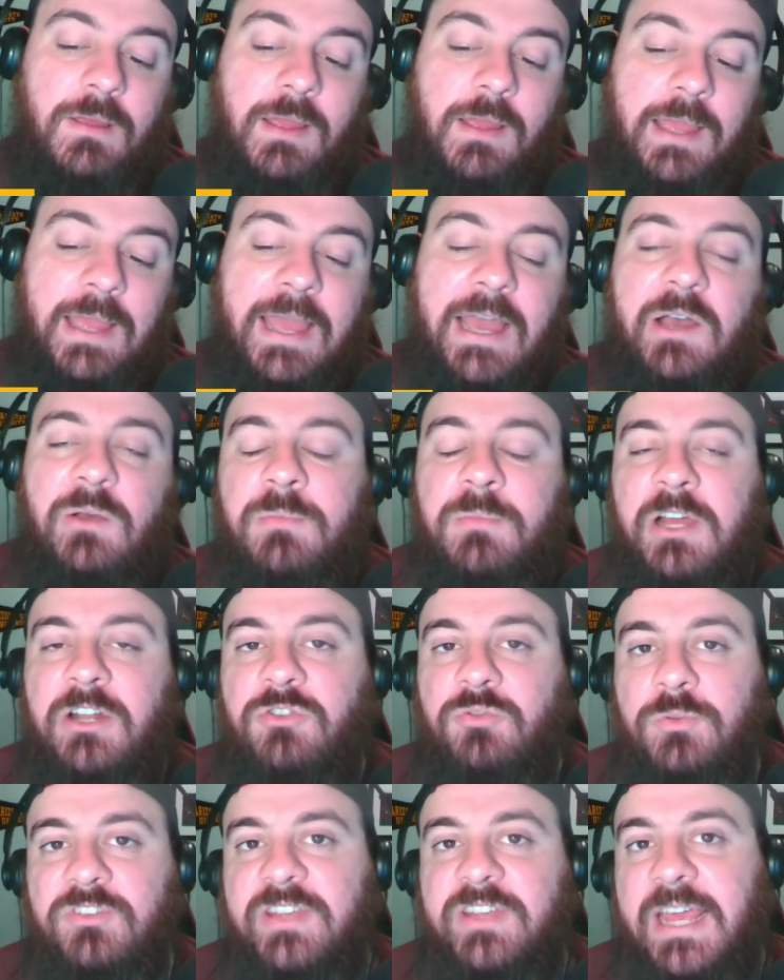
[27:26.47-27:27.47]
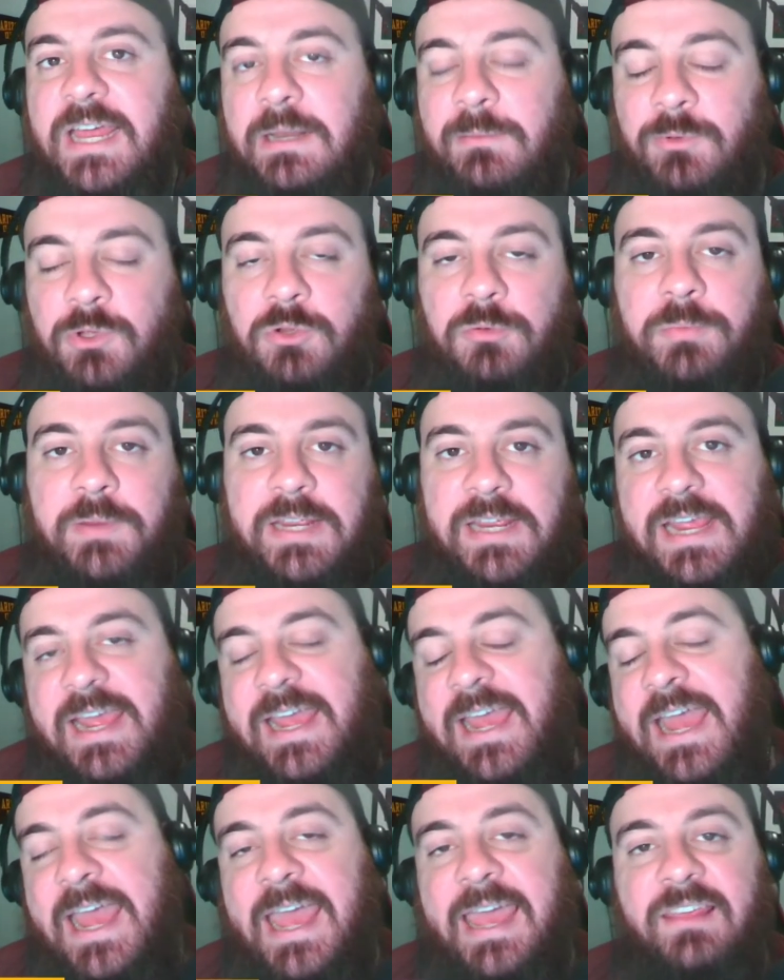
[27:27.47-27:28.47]
How much will Skattebo be
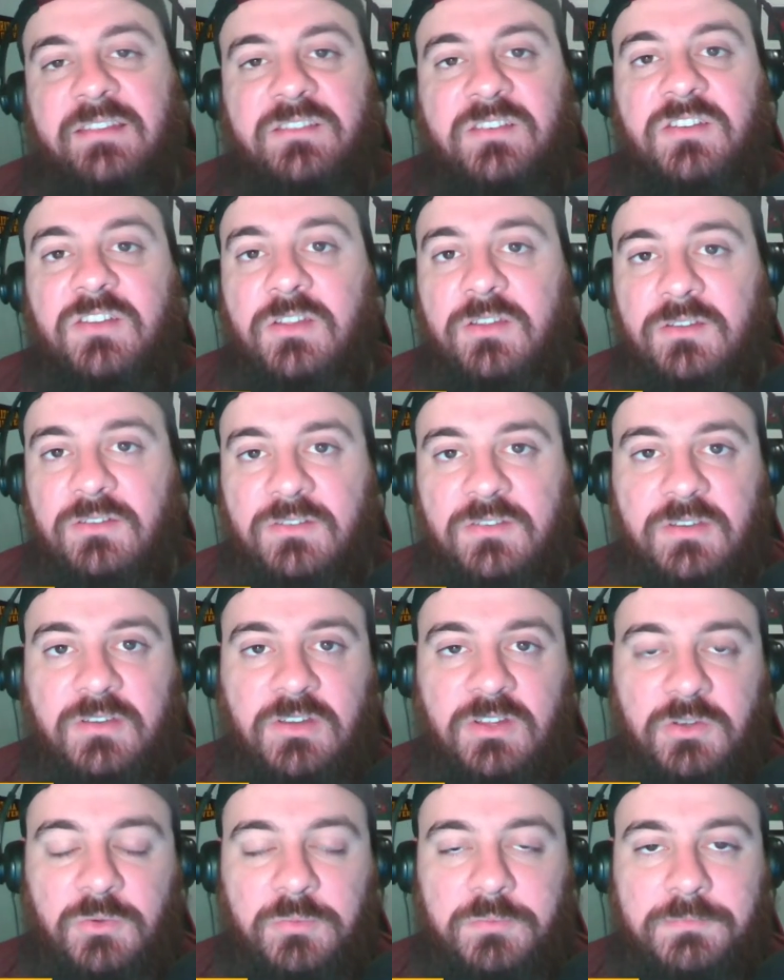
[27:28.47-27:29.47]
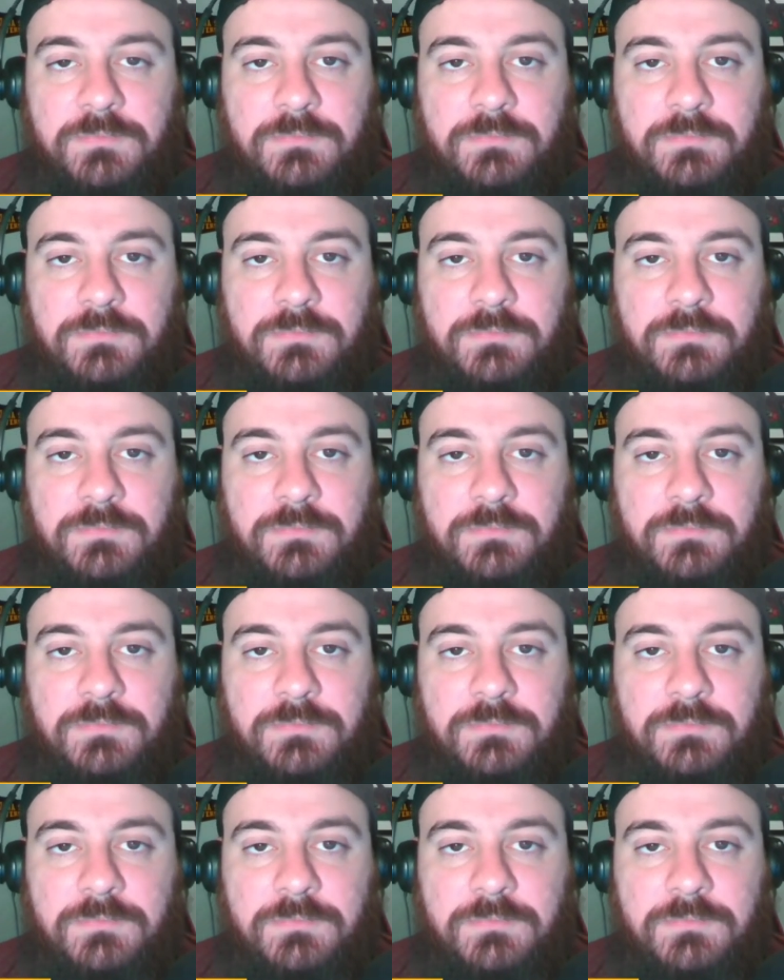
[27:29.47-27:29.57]
asked to do?